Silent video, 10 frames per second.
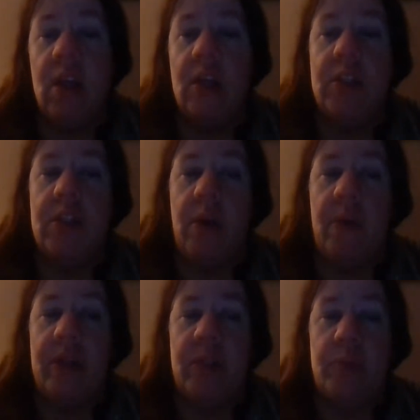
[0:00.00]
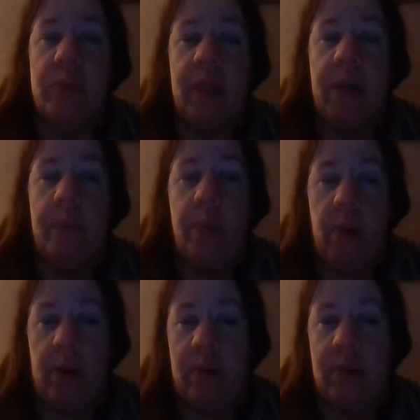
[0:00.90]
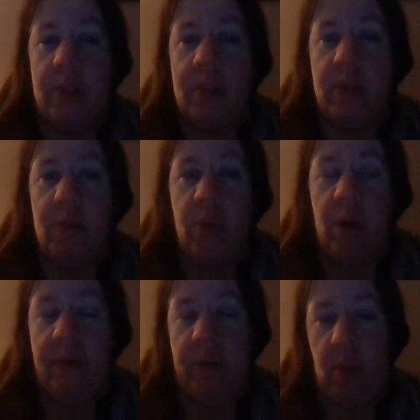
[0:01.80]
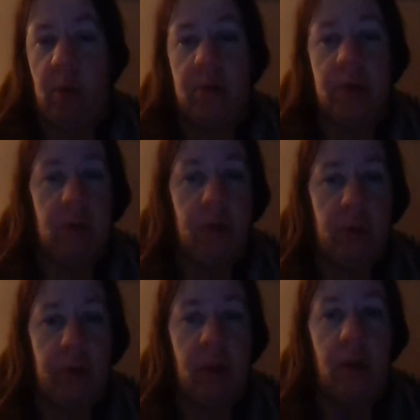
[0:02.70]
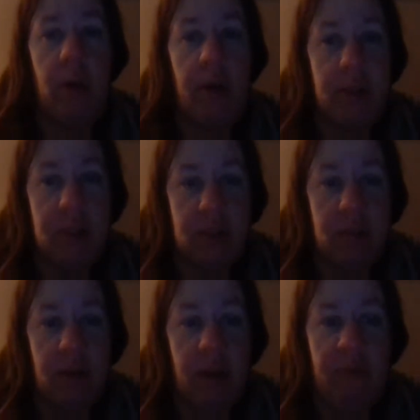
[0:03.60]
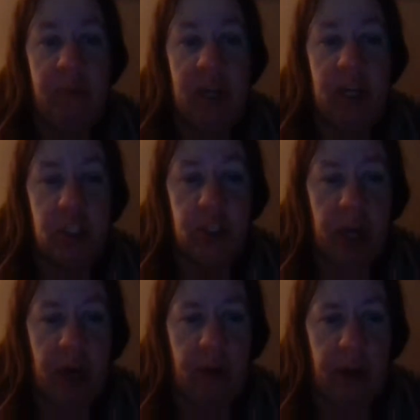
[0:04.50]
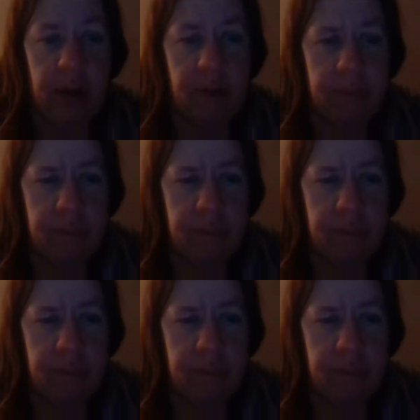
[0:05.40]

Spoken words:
So it's really important, wherever you are, to learn the laws of each area.